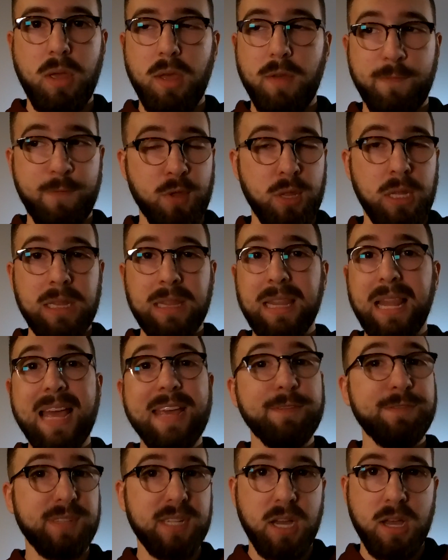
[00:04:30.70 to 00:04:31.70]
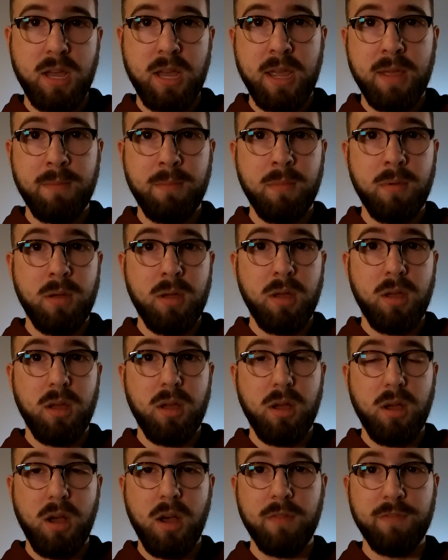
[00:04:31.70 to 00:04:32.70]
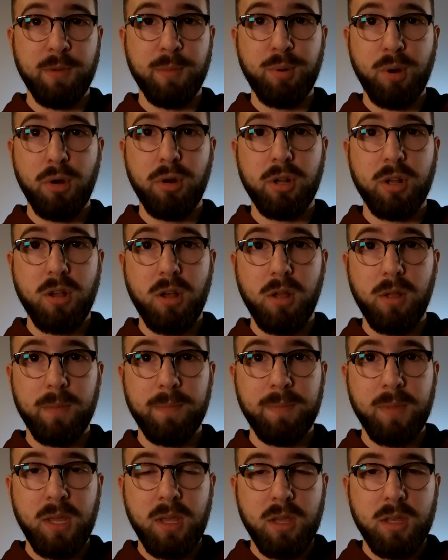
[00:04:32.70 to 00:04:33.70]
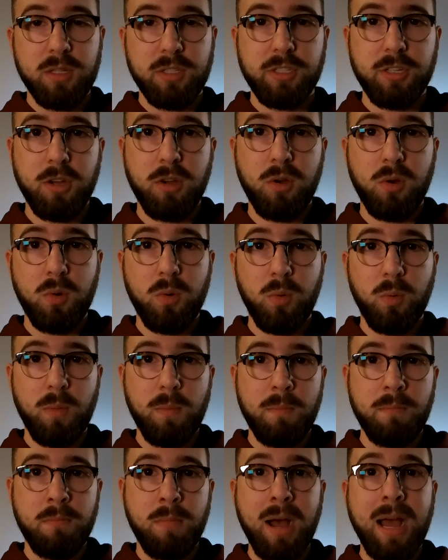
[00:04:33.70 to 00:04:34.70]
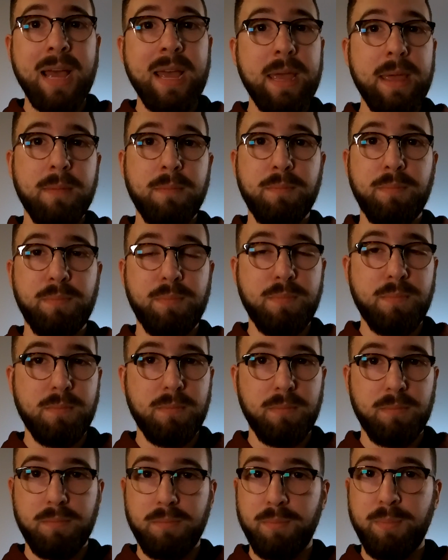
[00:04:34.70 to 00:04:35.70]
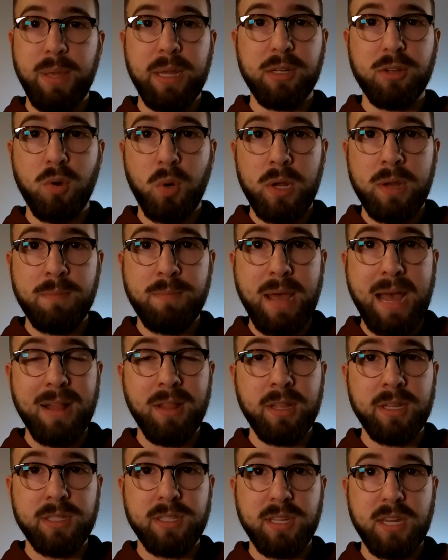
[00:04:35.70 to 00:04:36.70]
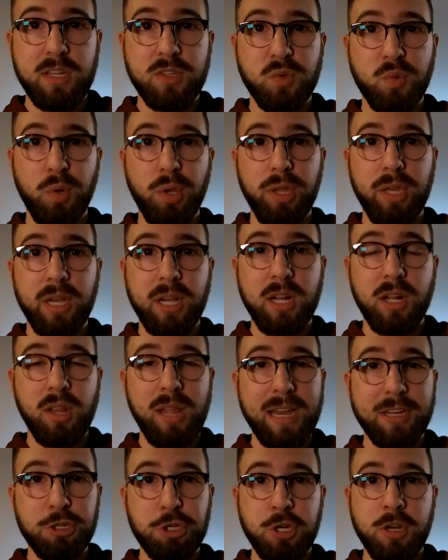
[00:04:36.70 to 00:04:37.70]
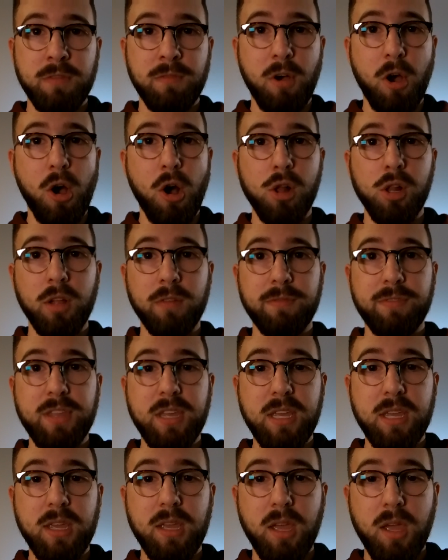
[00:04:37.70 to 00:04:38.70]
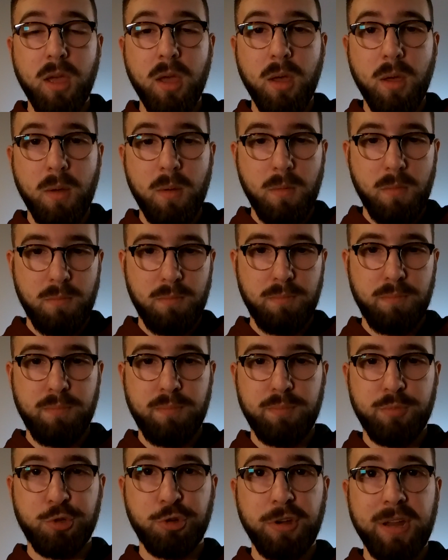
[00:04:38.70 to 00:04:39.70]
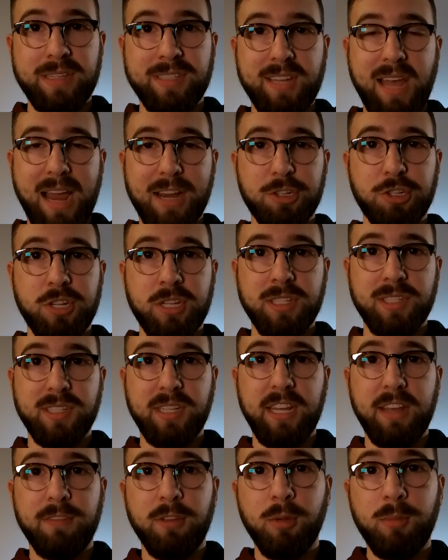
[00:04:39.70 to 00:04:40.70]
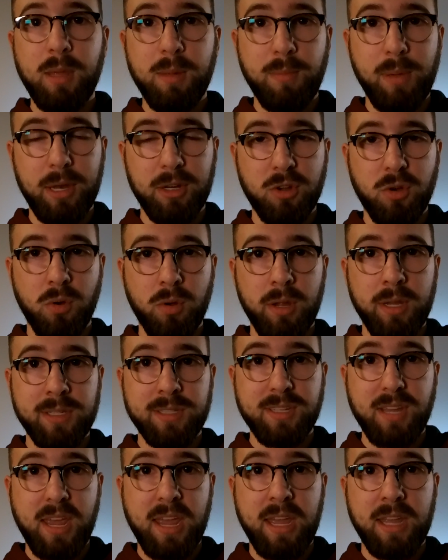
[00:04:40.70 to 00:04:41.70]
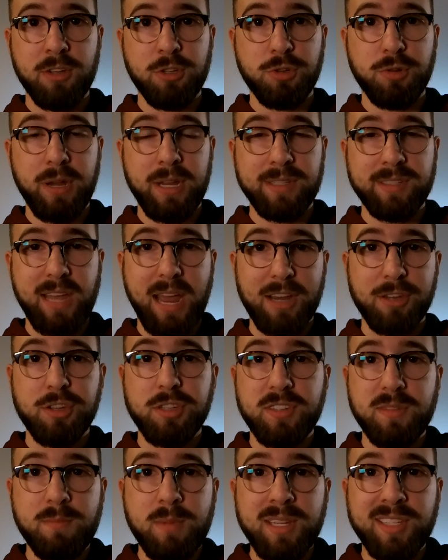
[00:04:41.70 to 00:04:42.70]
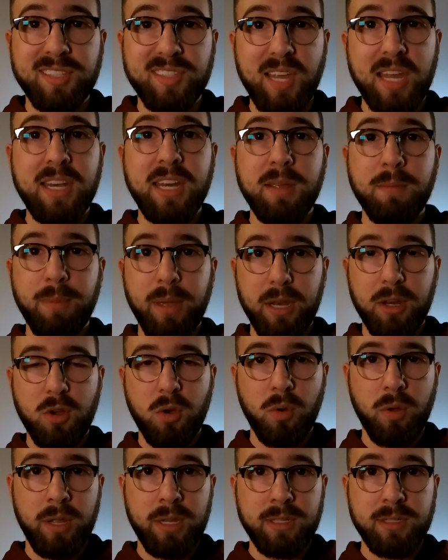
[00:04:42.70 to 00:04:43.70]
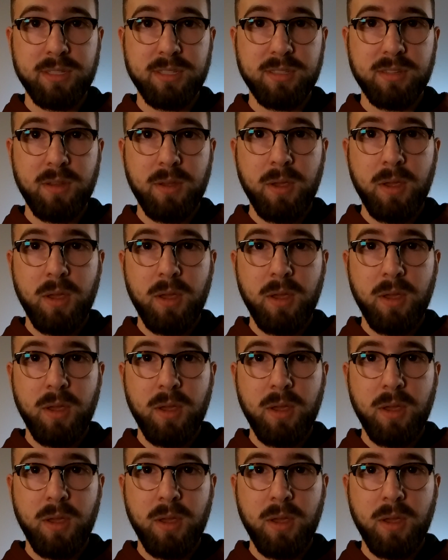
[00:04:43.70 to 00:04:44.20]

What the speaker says: for the lifetime of the protocol. So my Bitcoin balance is really a collection of all of the transactions giving me Bitcoins and transactions of me sending Bitcoins.